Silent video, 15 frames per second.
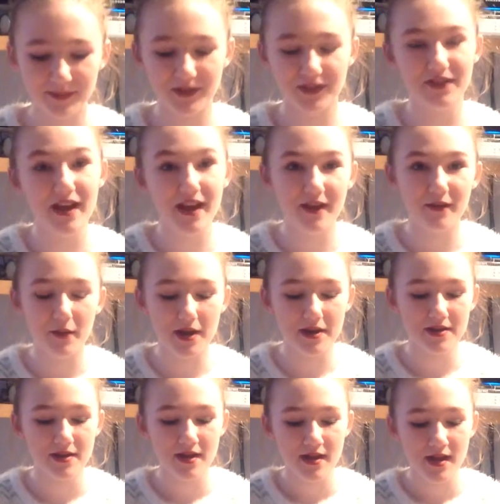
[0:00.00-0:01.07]
31,
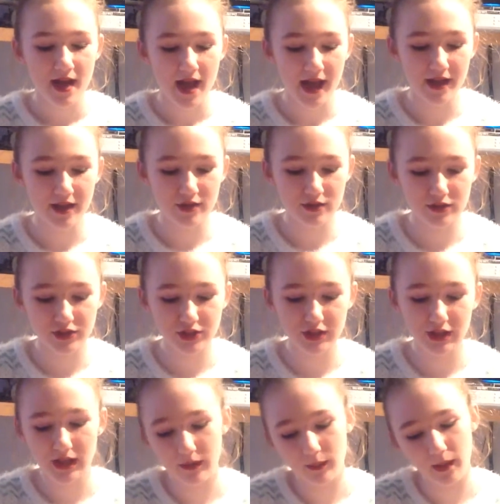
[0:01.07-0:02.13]
I
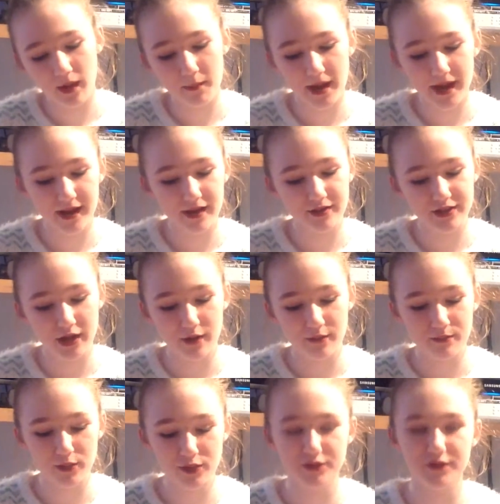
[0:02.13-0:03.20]
usually wear my hair down
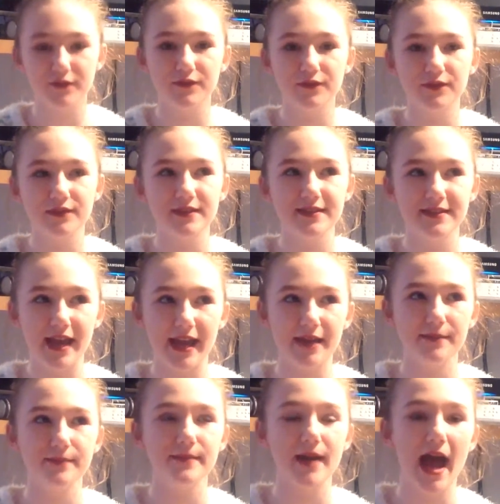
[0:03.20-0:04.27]
most of the
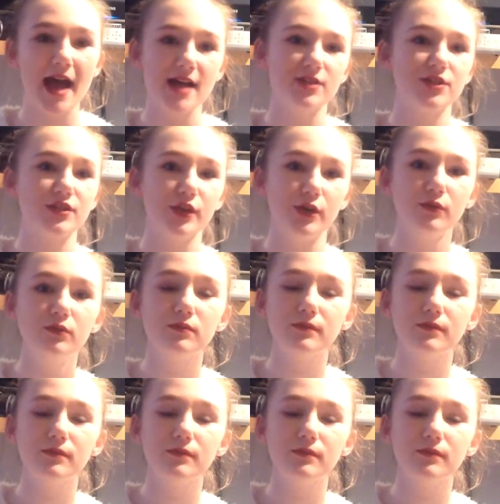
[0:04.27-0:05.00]
time at school.